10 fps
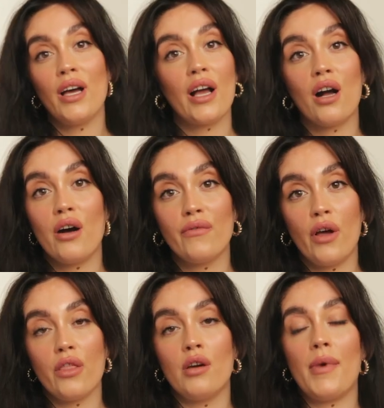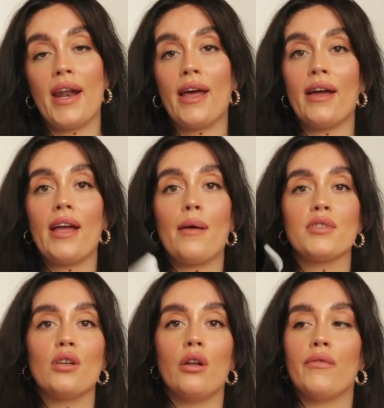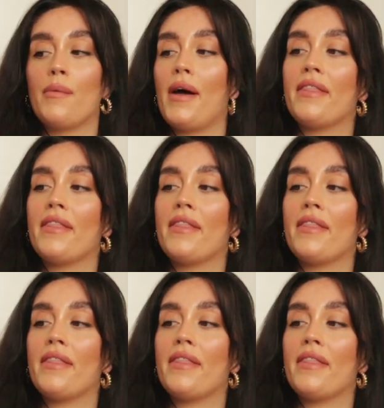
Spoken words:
I can't fault them and I absolutely love them.